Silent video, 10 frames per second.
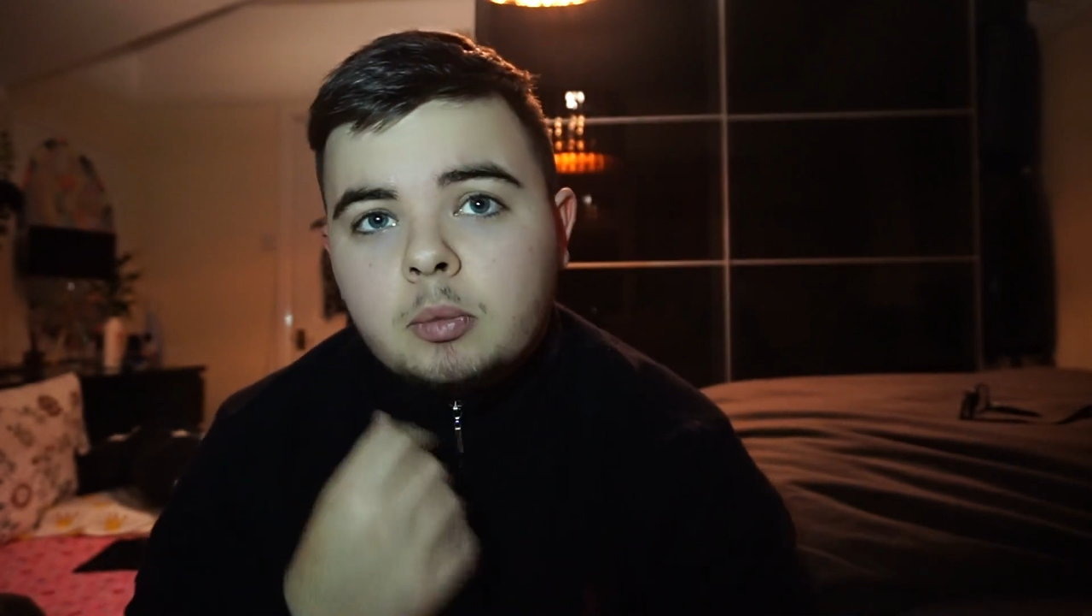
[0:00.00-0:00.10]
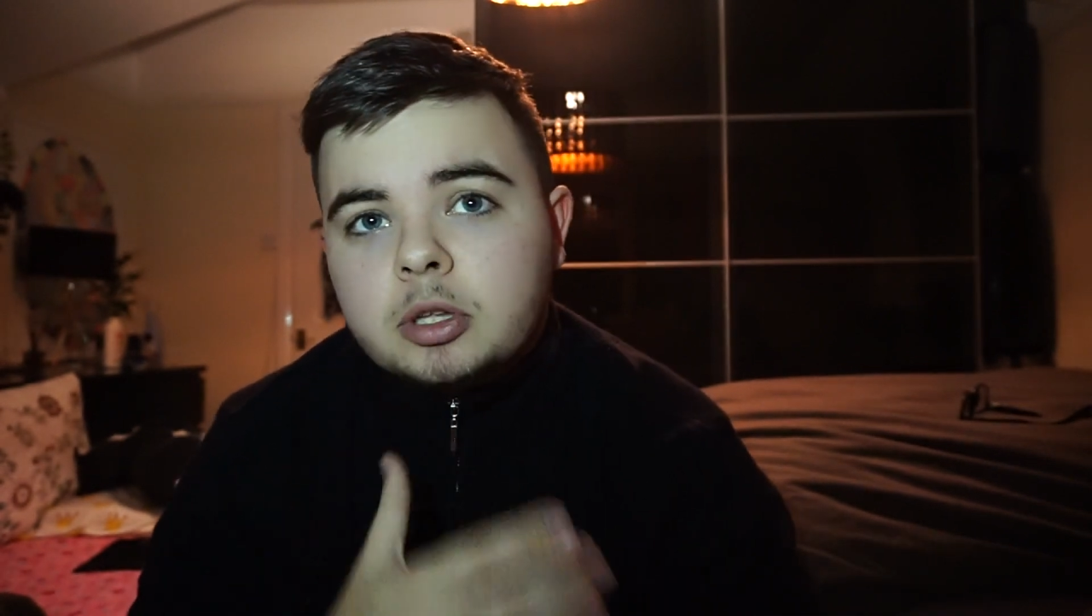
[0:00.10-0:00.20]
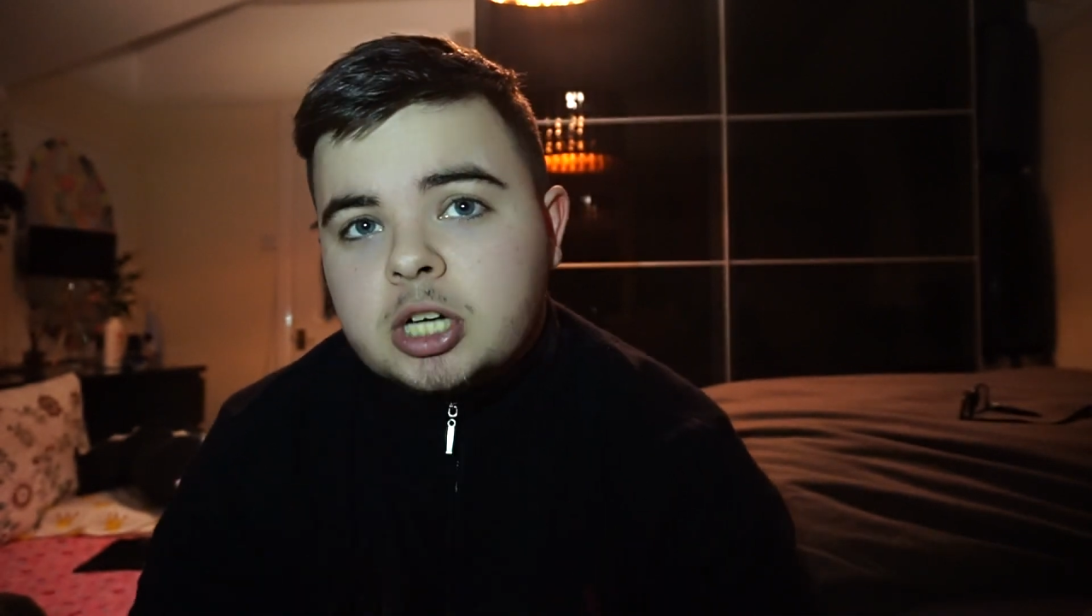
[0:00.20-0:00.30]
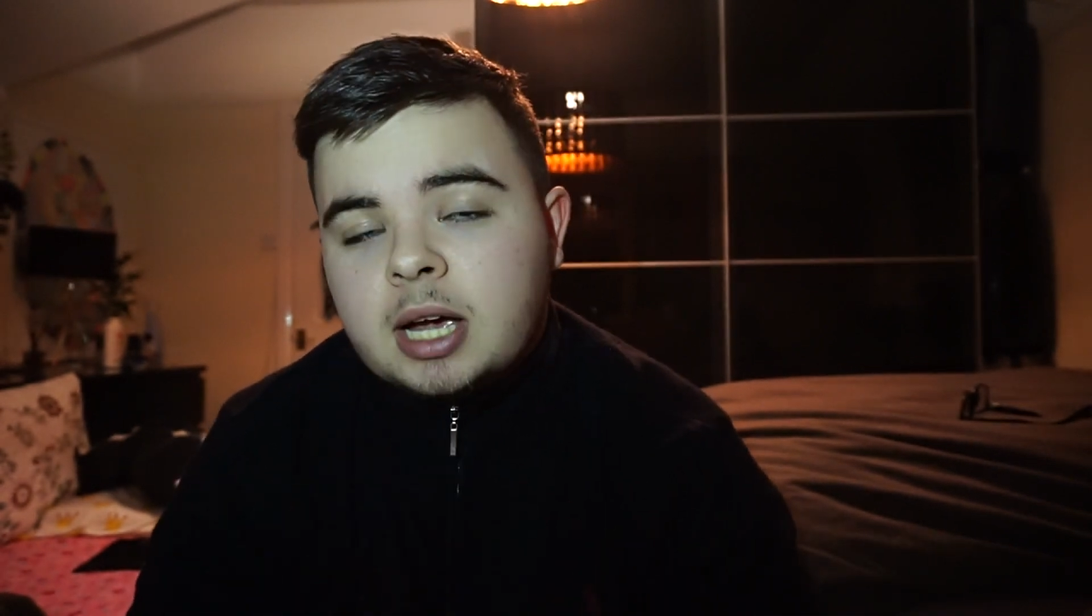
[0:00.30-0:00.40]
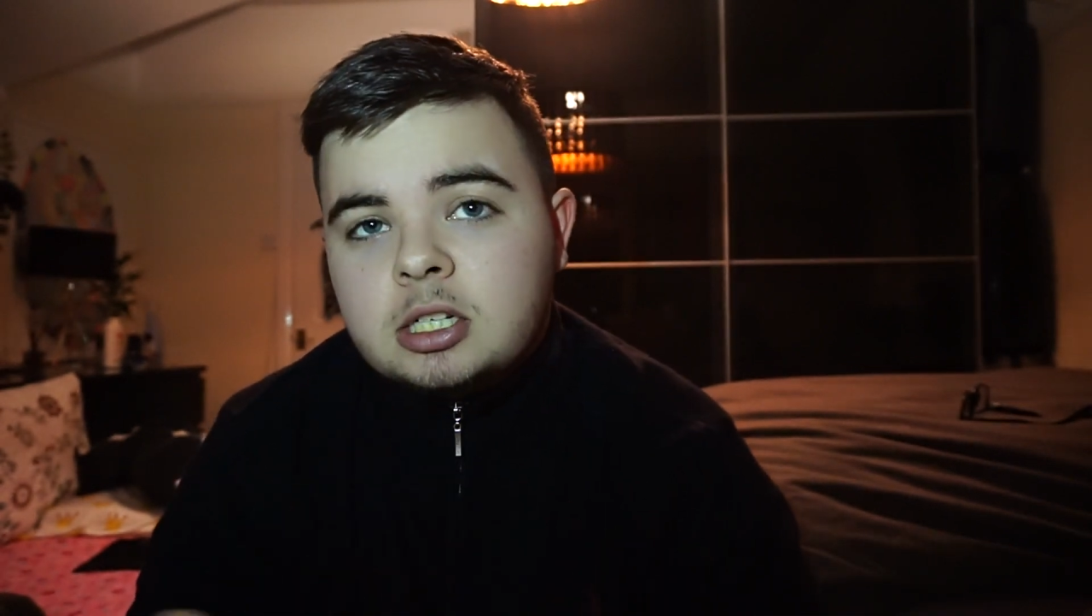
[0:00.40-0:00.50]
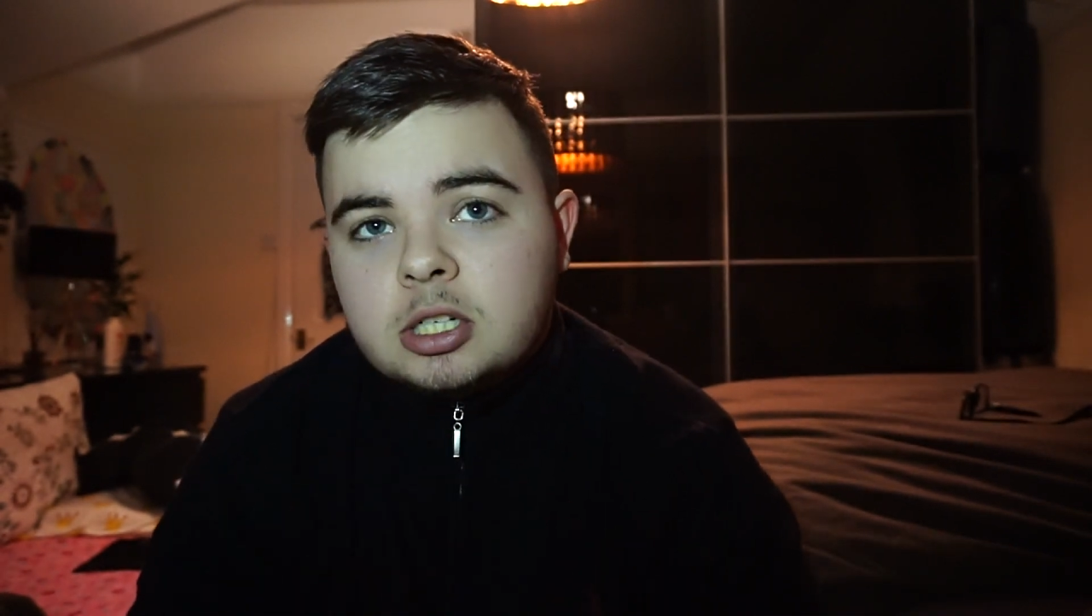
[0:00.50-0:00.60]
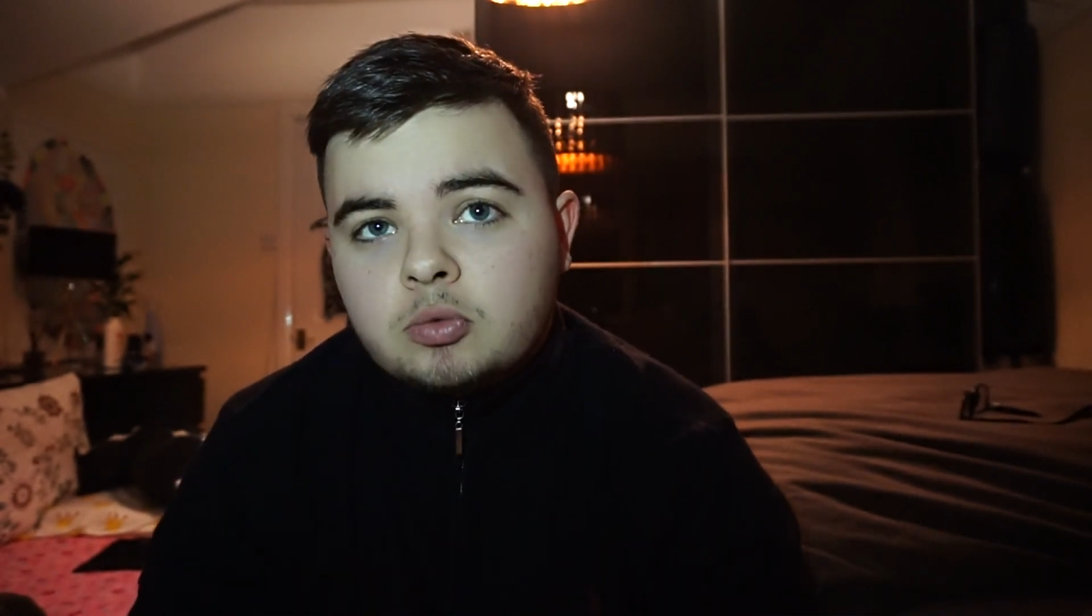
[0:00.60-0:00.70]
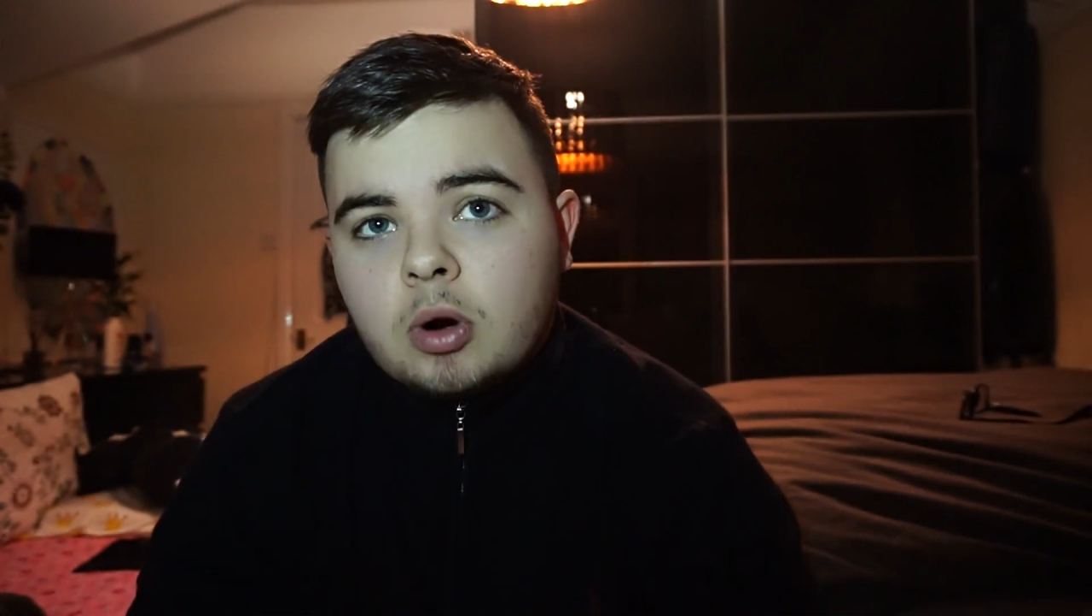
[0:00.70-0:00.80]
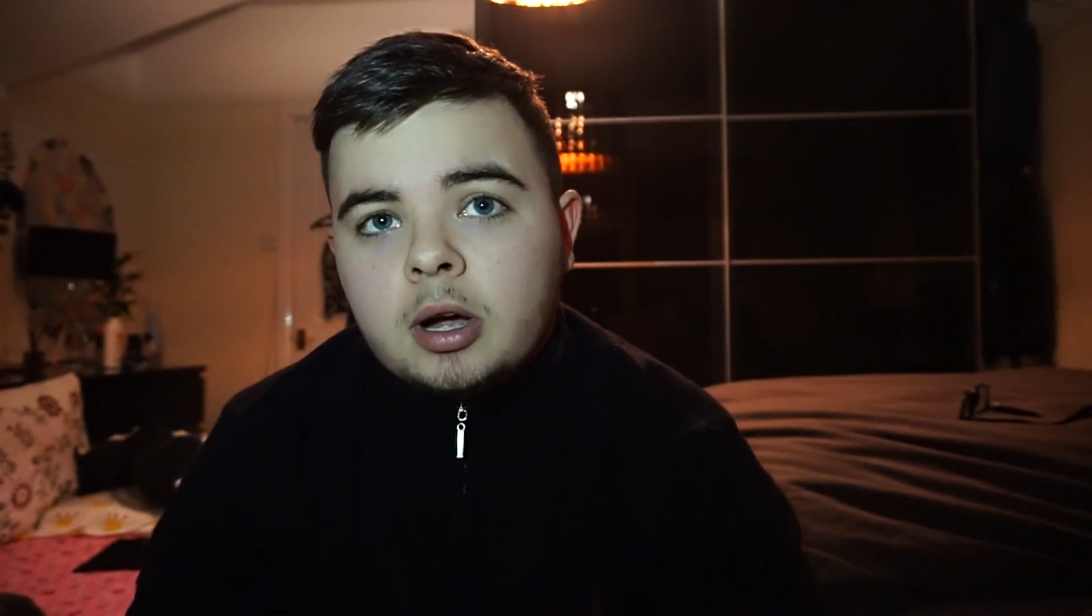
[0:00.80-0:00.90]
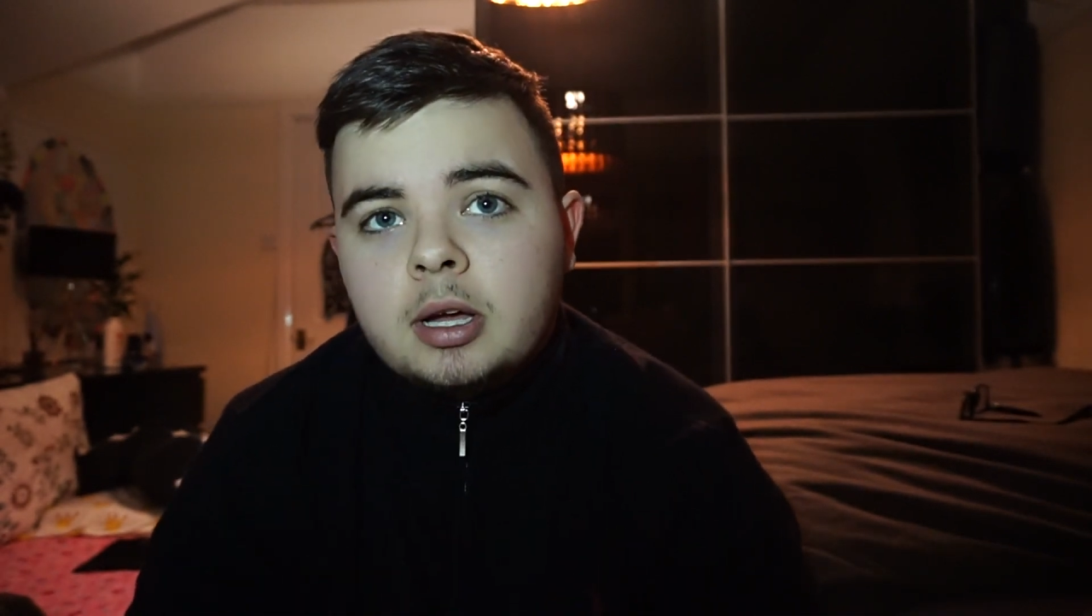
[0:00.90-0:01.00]
Were the changes
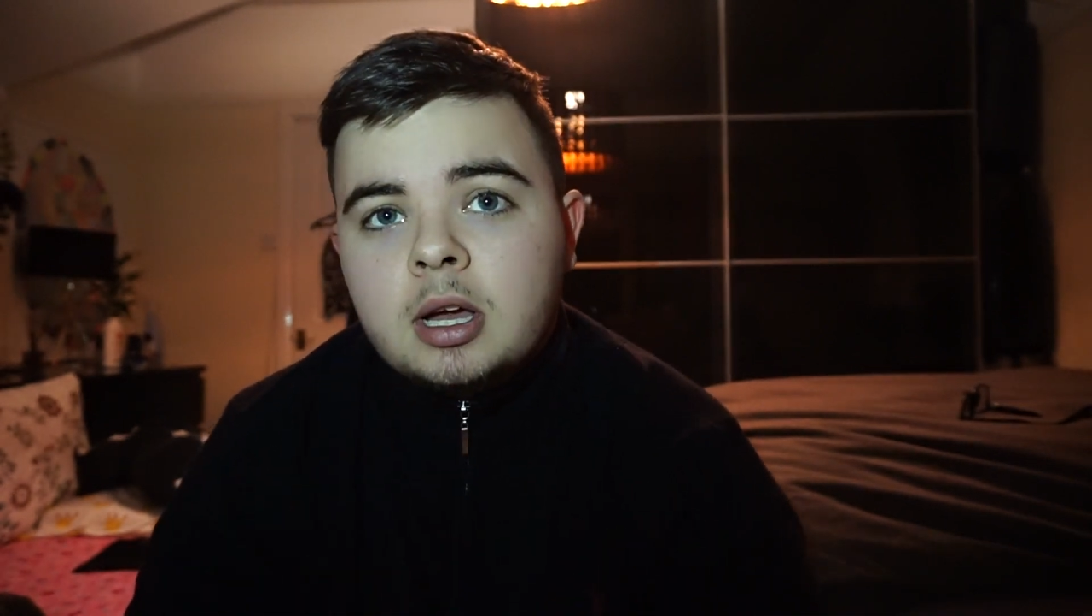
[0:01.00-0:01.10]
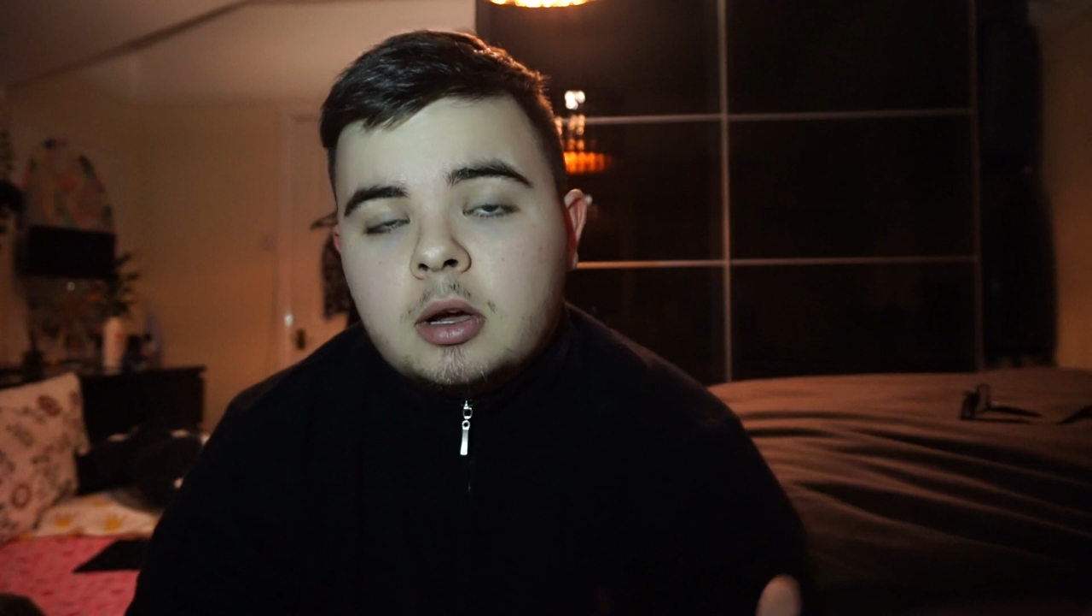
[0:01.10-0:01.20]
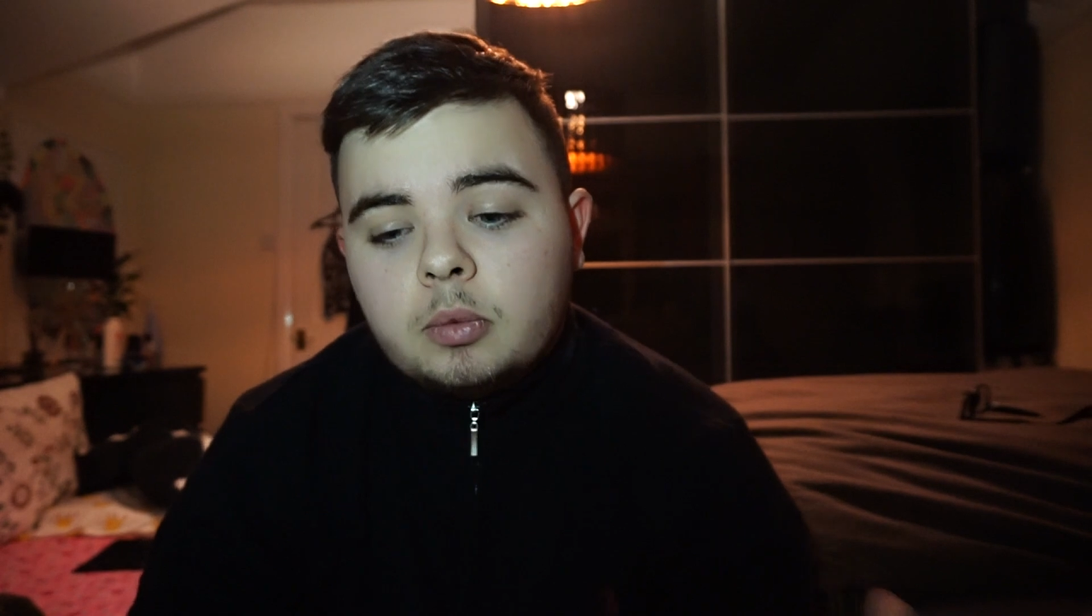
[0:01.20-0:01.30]
right?